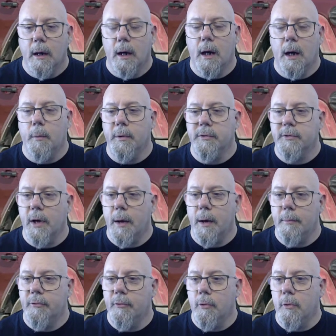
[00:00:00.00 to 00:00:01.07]
We stopped
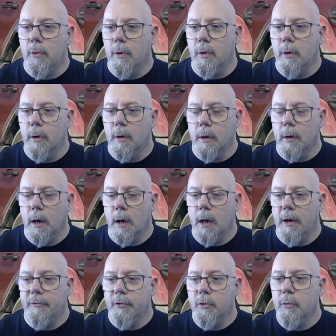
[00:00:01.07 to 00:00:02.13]
for
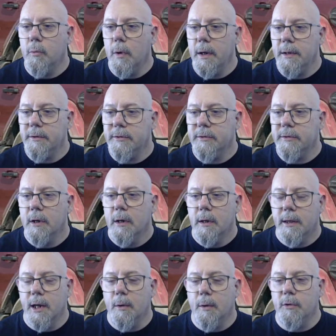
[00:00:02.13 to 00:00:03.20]
food once.
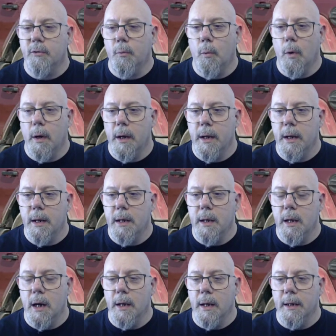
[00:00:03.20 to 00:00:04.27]
There was
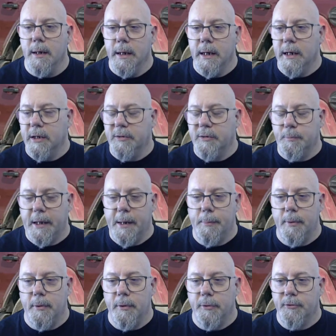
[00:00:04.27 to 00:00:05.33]
one
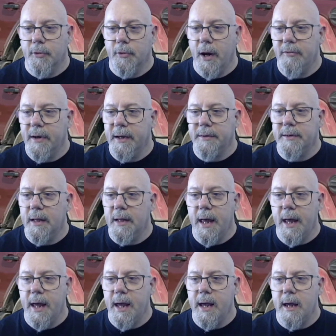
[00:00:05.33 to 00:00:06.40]
inexplicable traffic
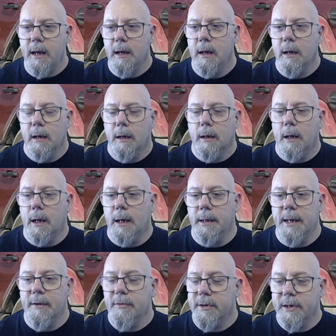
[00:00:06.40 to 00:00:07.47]
delay.
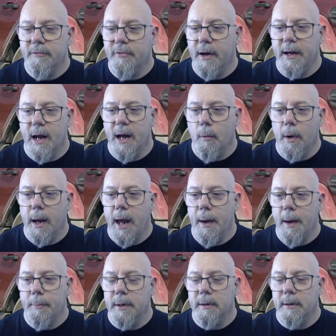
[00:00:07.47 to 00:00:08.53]
Never did find out what
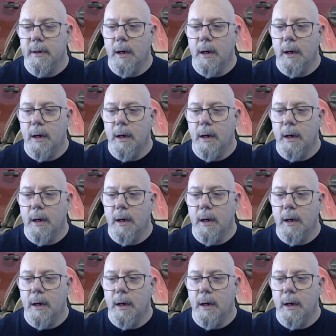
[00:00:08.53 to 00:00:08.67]
happened.